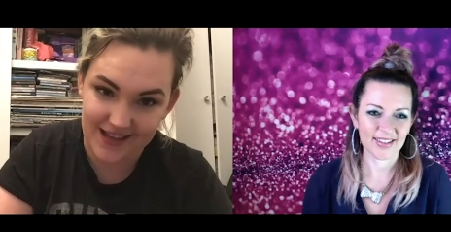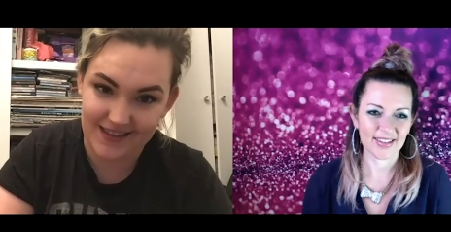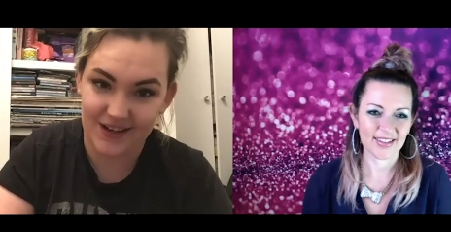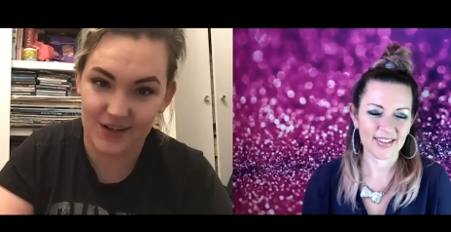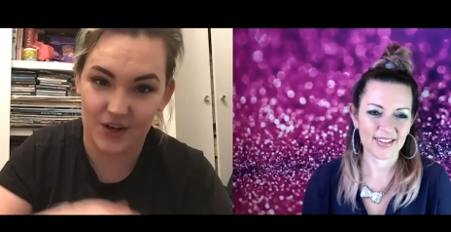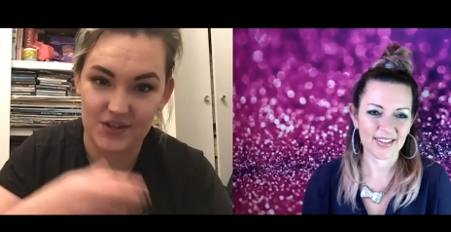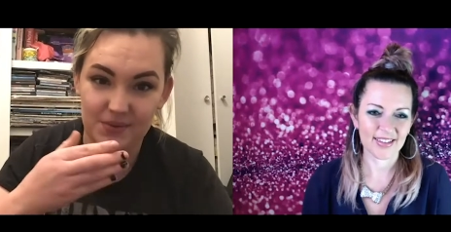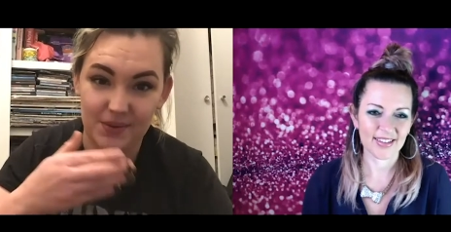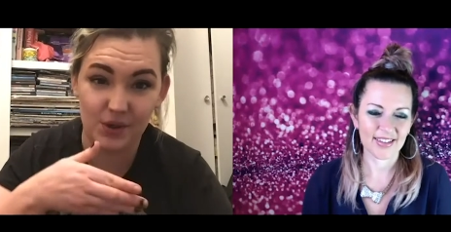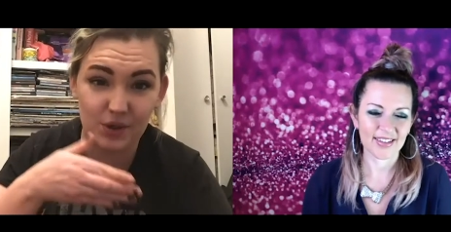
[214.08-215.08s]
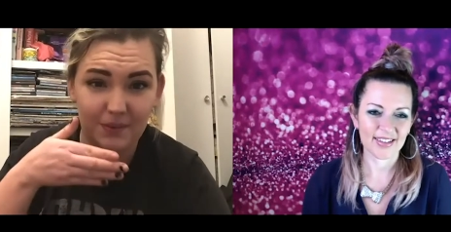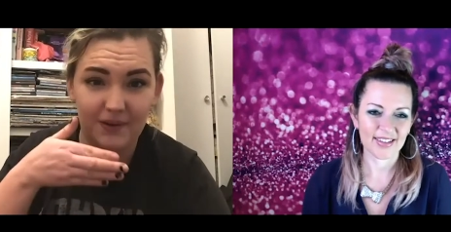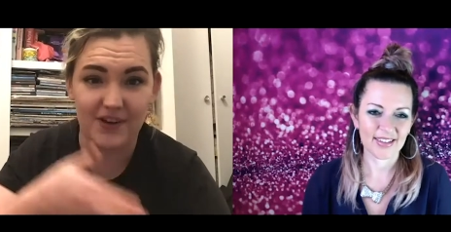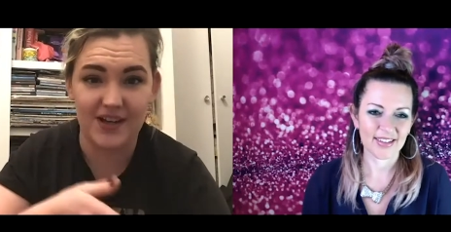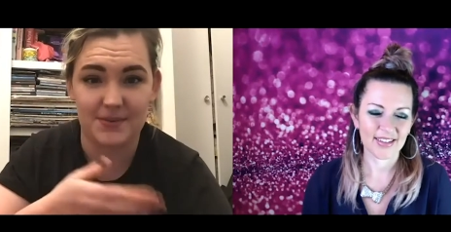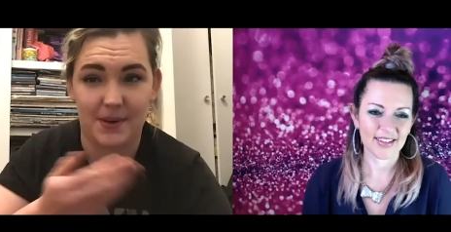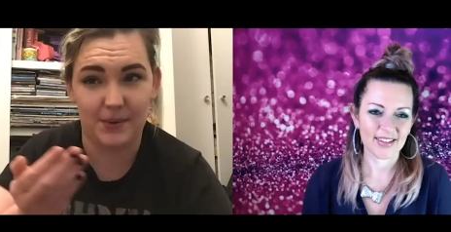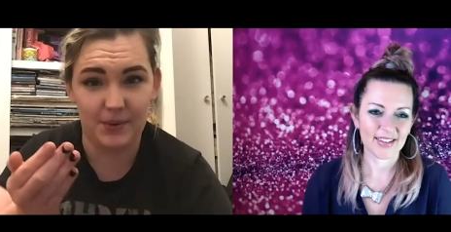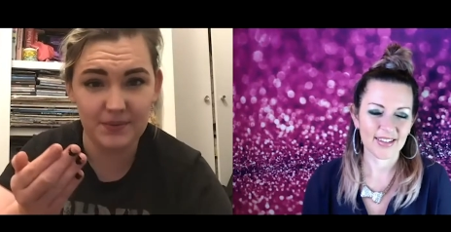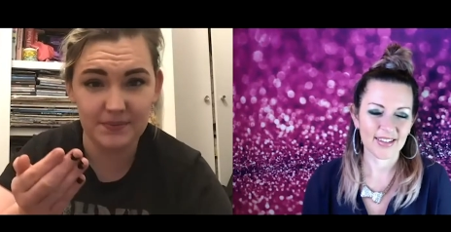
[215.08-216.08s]
Speaker 1: And then I got to record my first
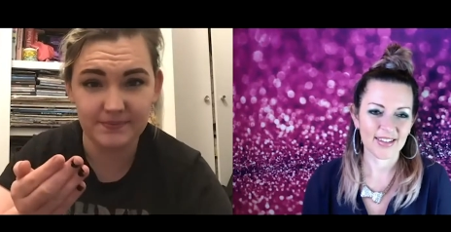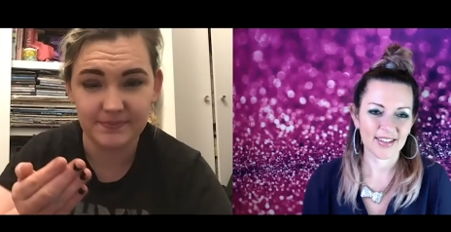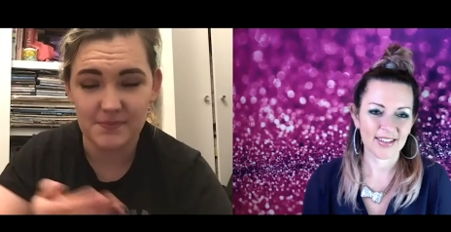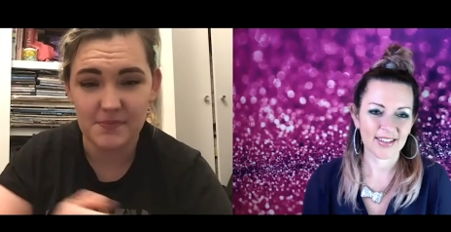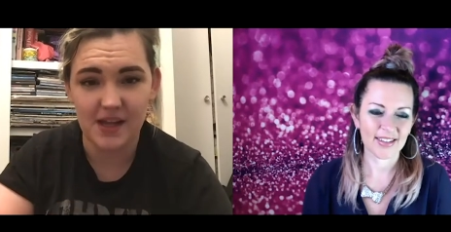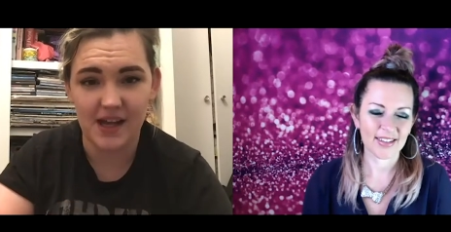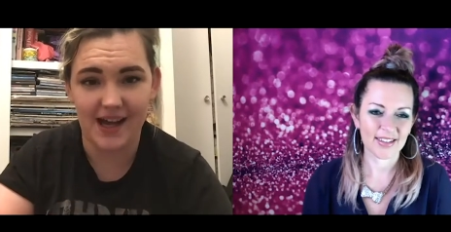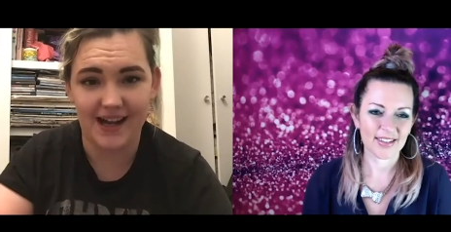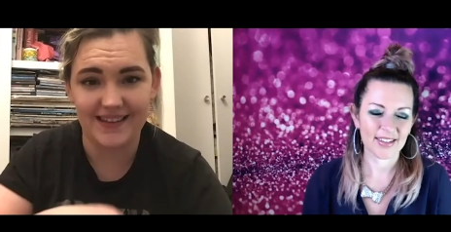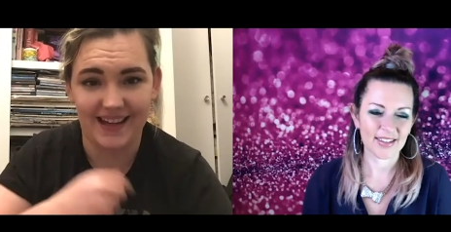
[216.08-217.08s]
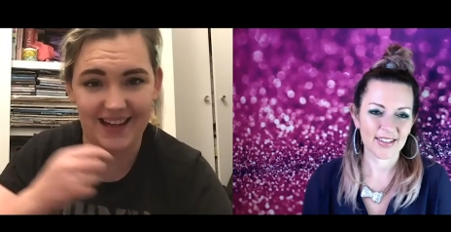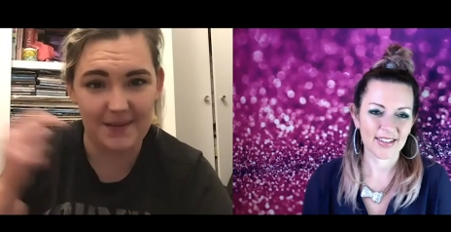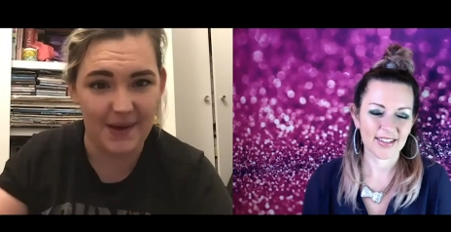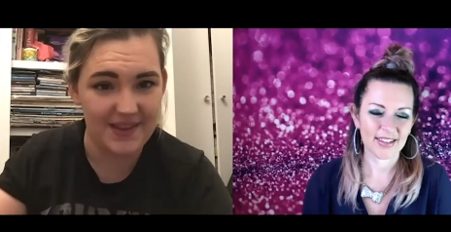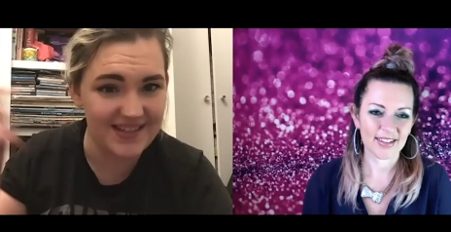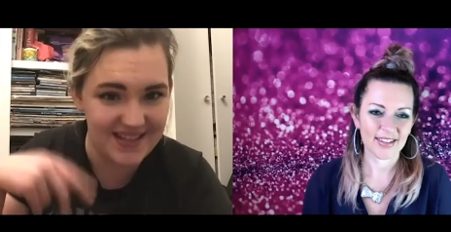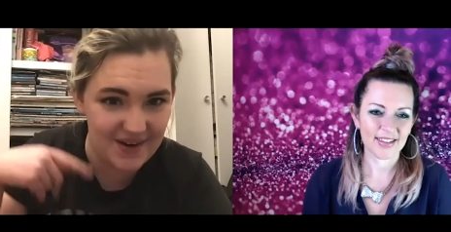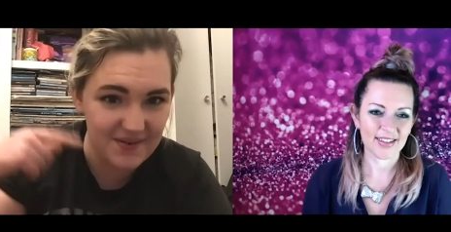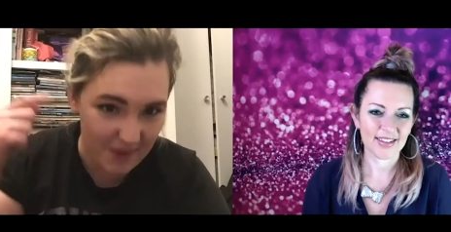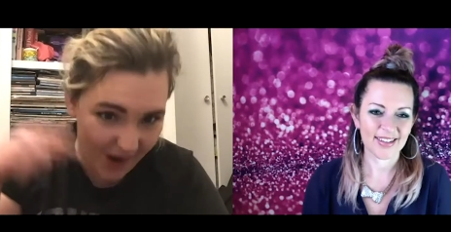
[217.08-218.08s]
record. And that came out this year
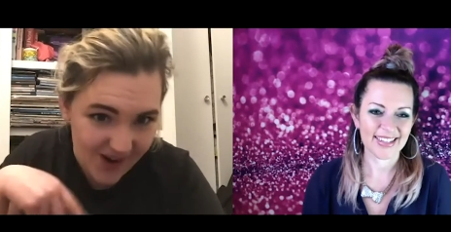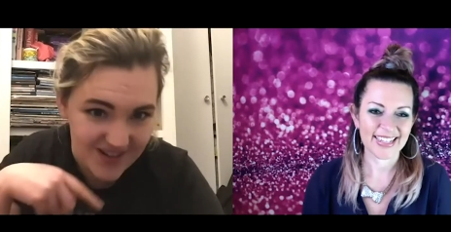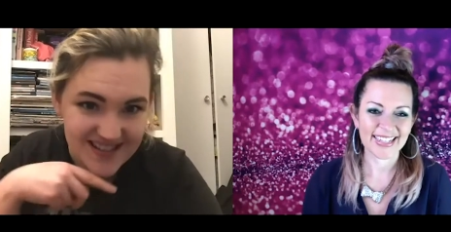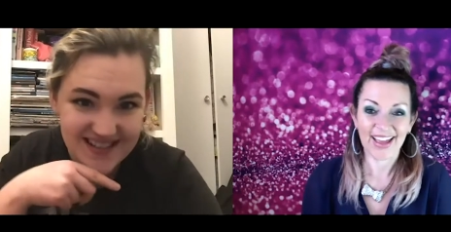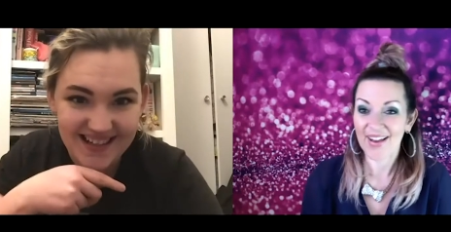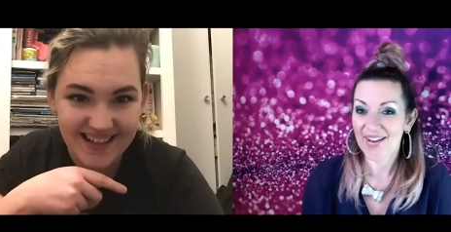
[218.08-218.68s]
in March